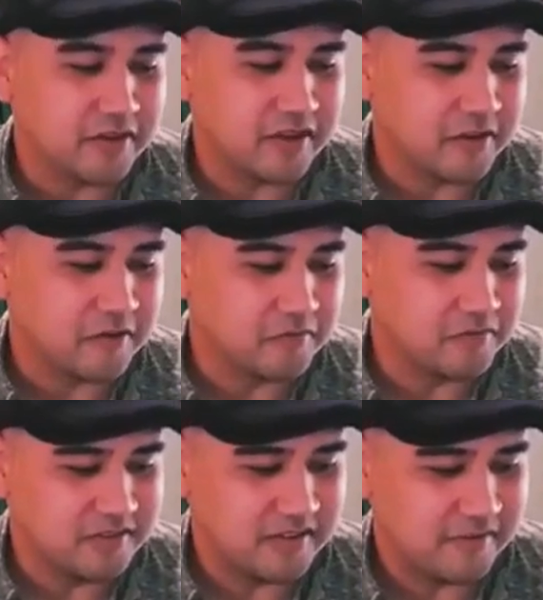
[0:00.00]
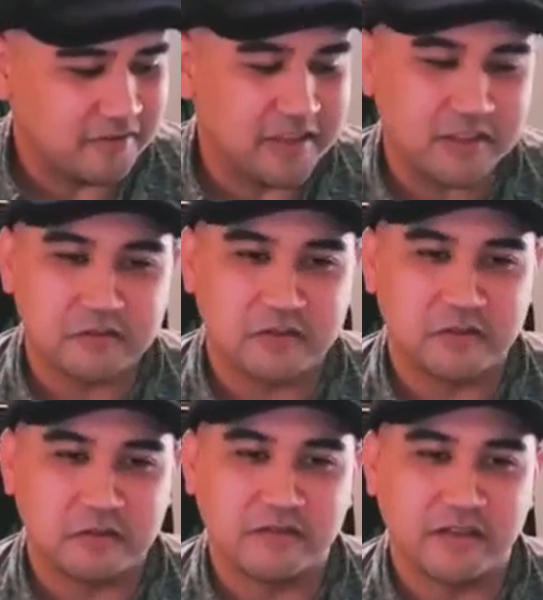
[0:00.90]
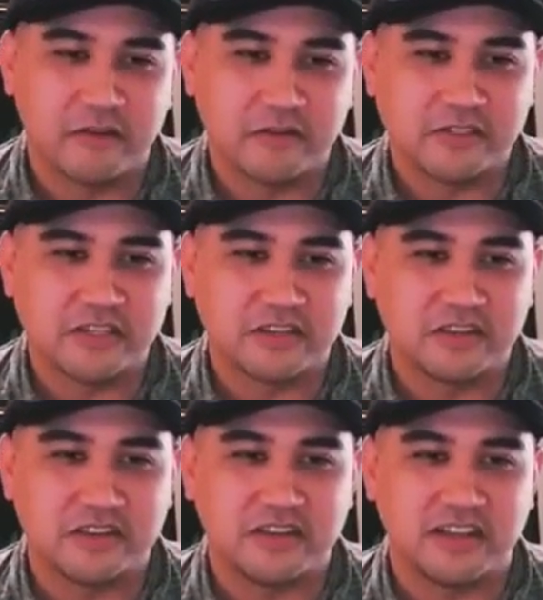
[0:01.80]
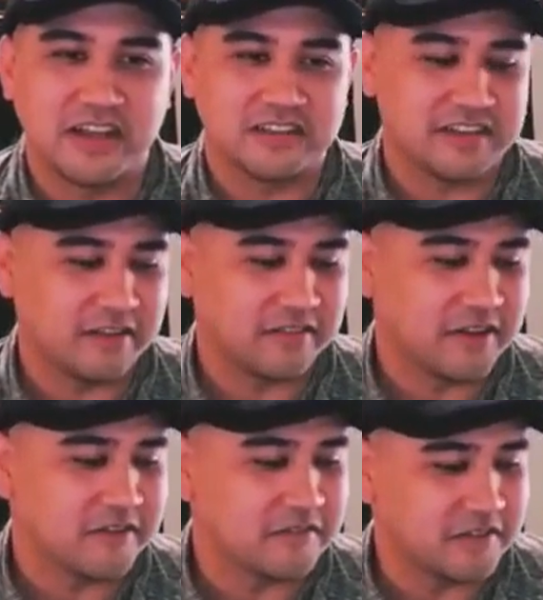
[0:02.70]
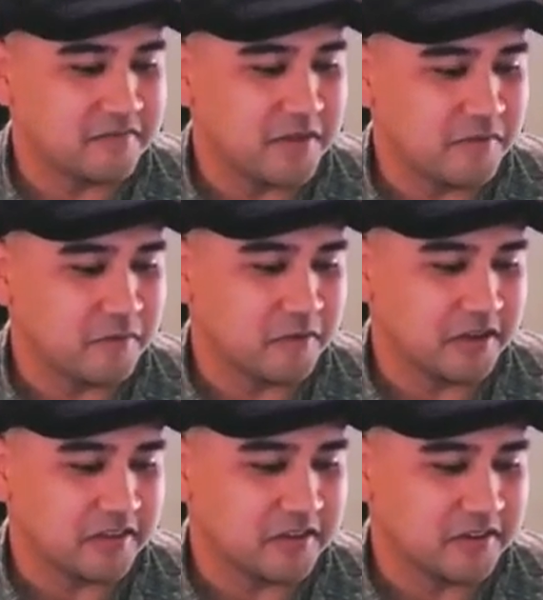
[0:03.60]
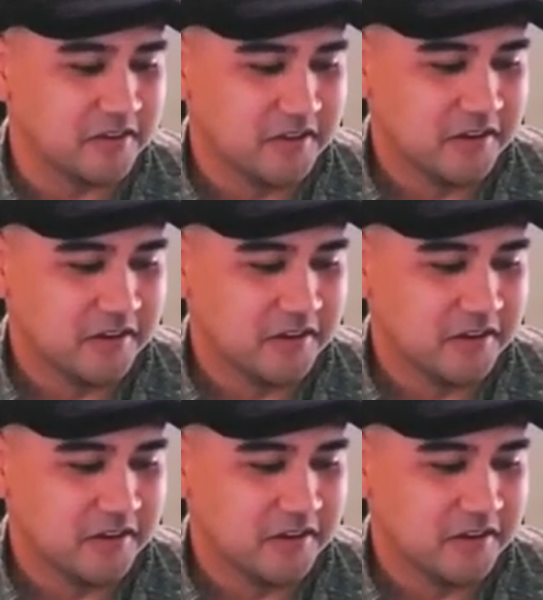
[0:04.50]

I hope. I feel like there's a little bit of energy collecting out there, and maybe we'll get there.